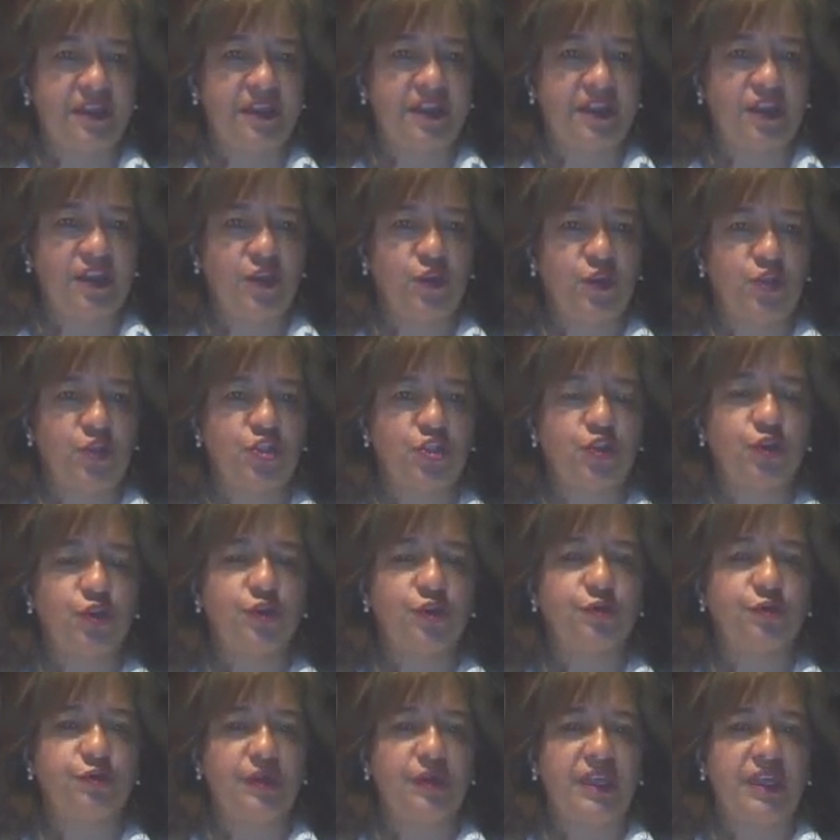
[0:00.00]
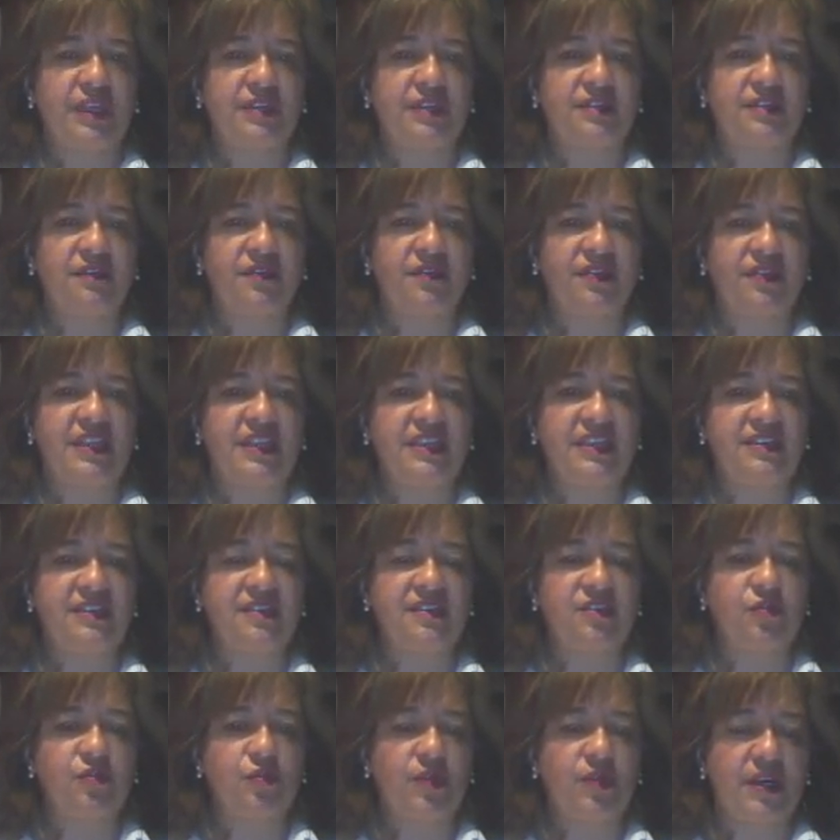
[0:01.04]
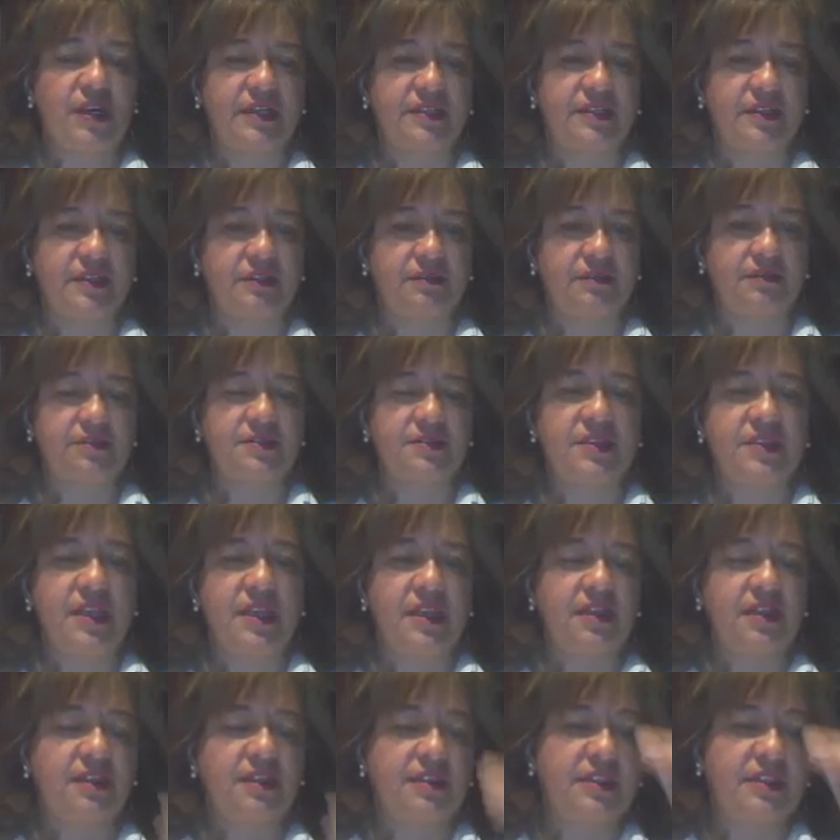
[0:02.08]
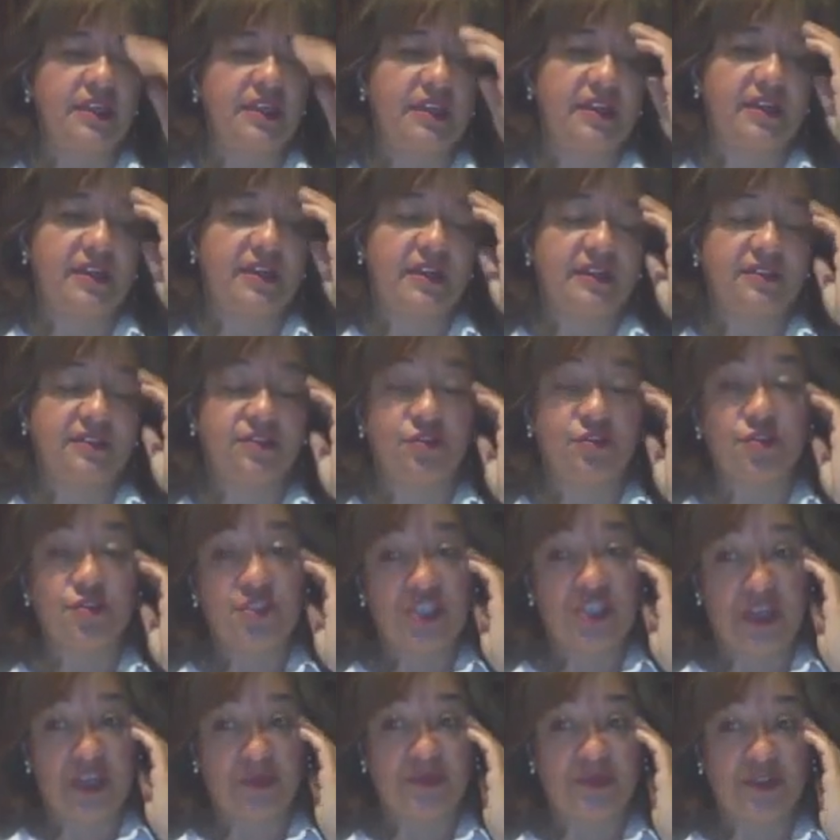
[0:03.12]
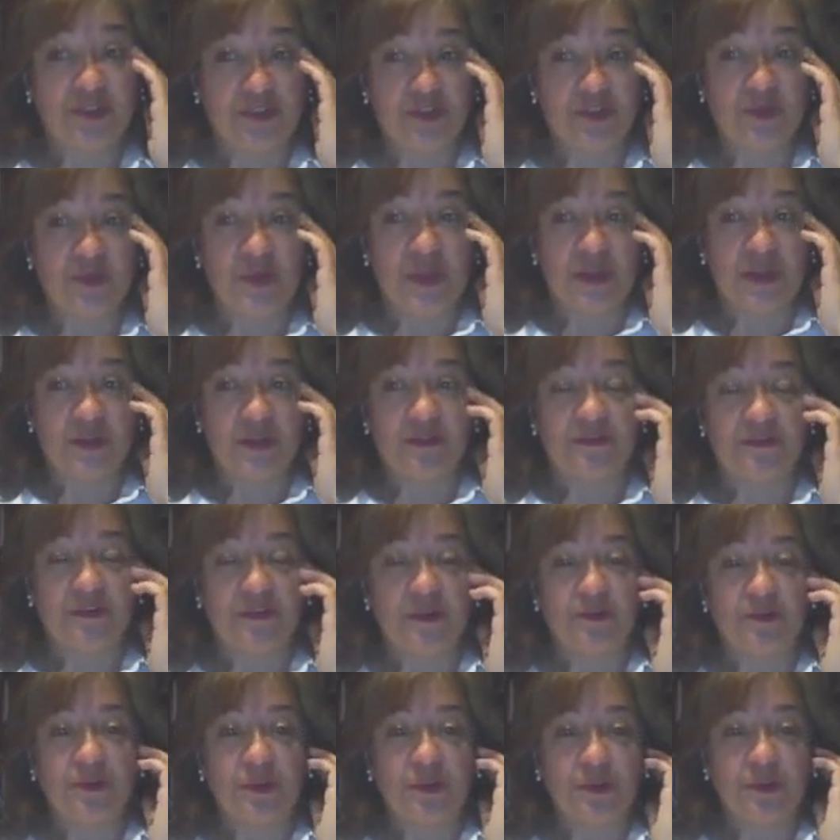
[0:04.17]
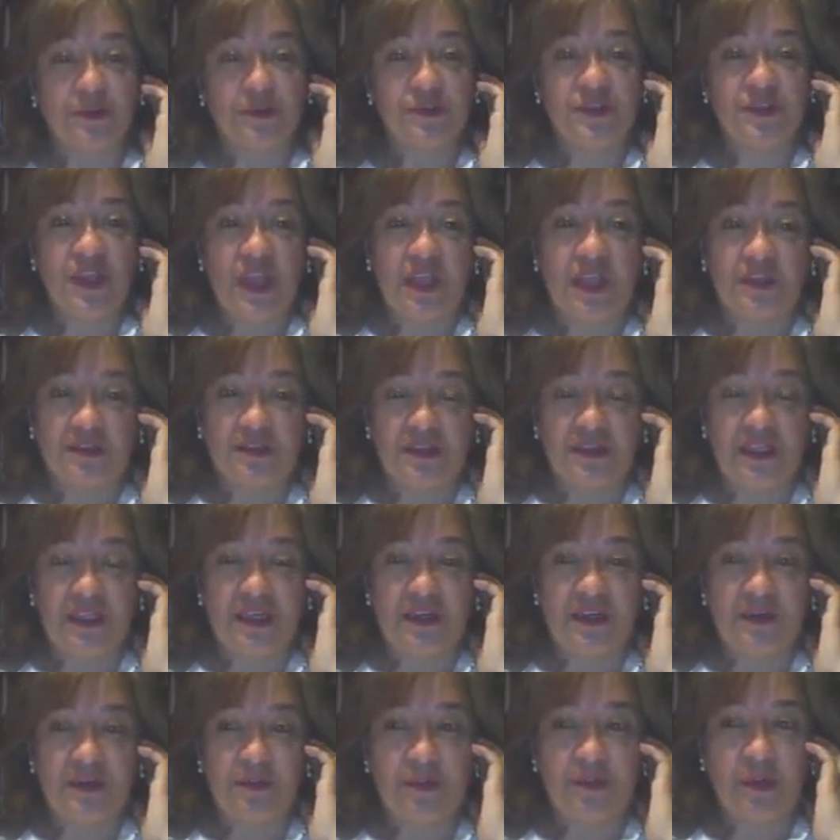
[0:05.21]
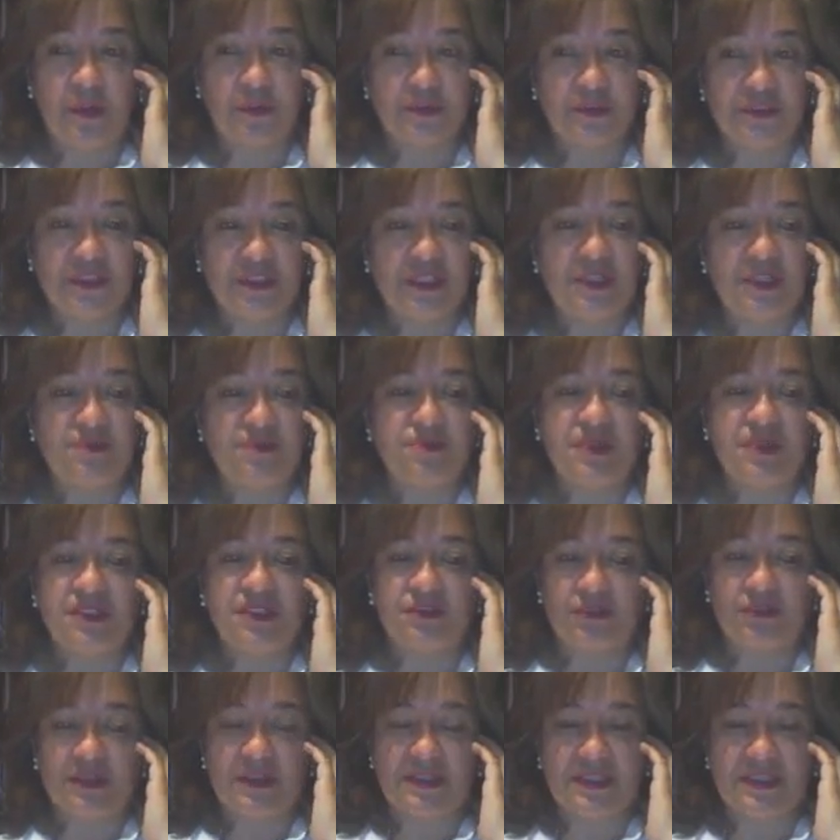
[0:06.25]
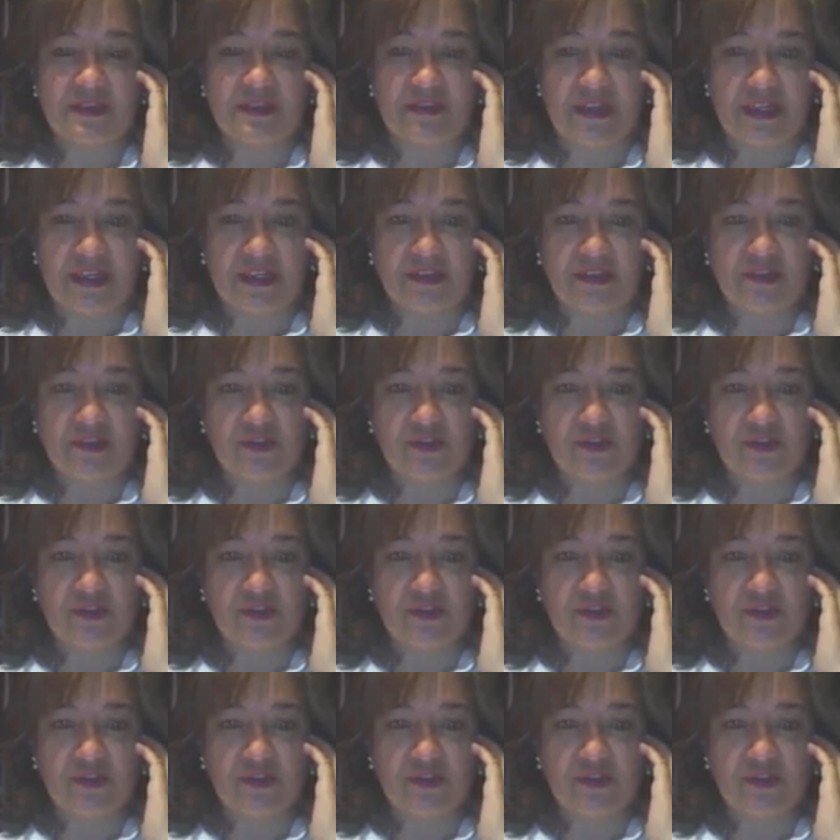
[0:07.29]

you should read these 2 articles that are 2 chapters better from books that are posted in Virtual Savannah.